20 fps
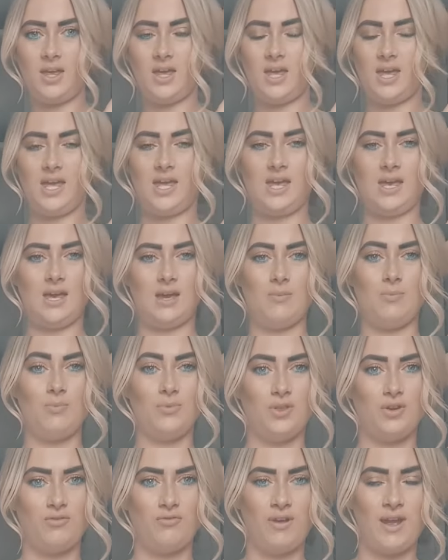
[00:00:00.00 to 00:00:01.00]
and
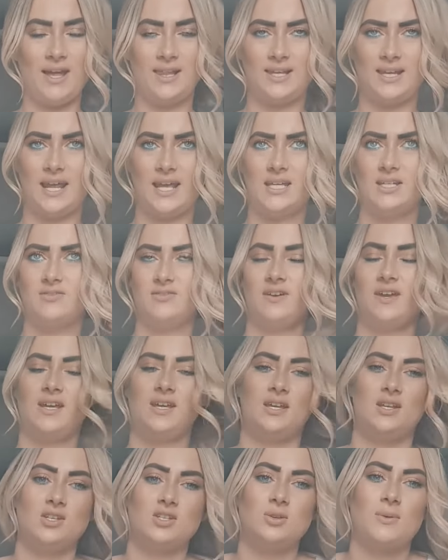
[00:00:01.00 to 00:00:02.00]
they're really nice
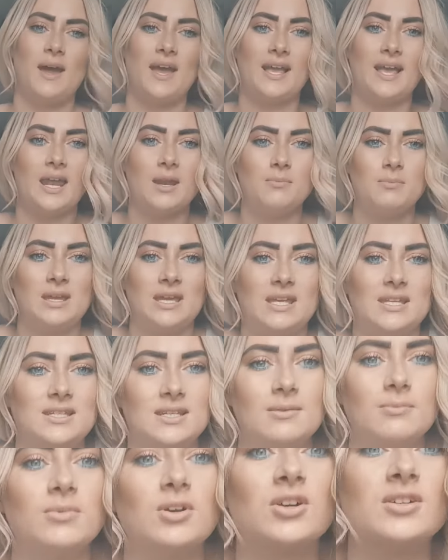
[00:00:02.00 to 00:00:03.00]
fitting. So I get a
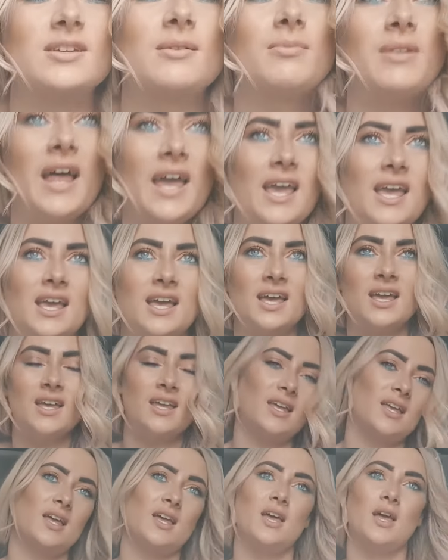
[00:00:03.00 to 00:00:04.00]
medium because I'm like
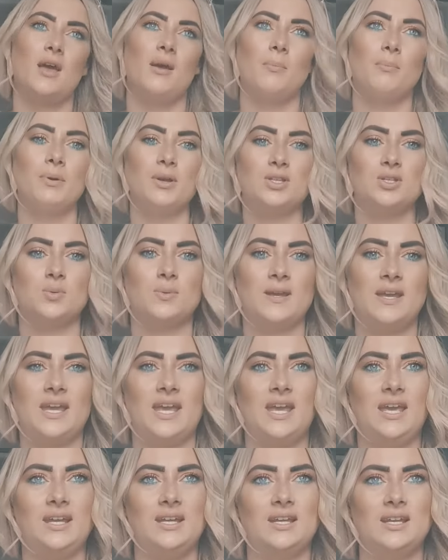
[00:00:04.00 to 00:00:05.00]

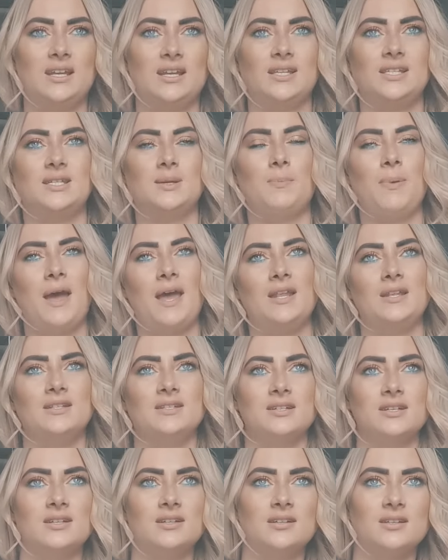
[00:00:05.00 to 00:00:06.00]
between,
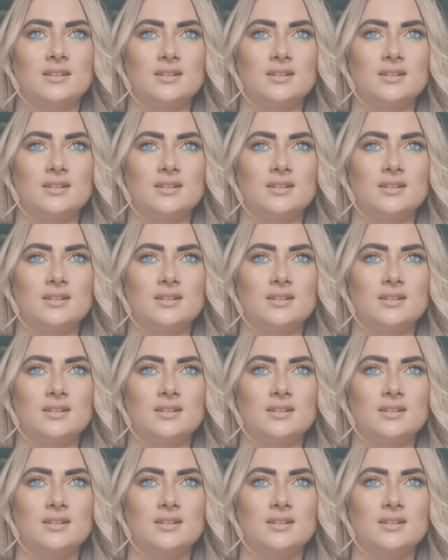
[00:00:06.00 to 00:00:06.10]
depending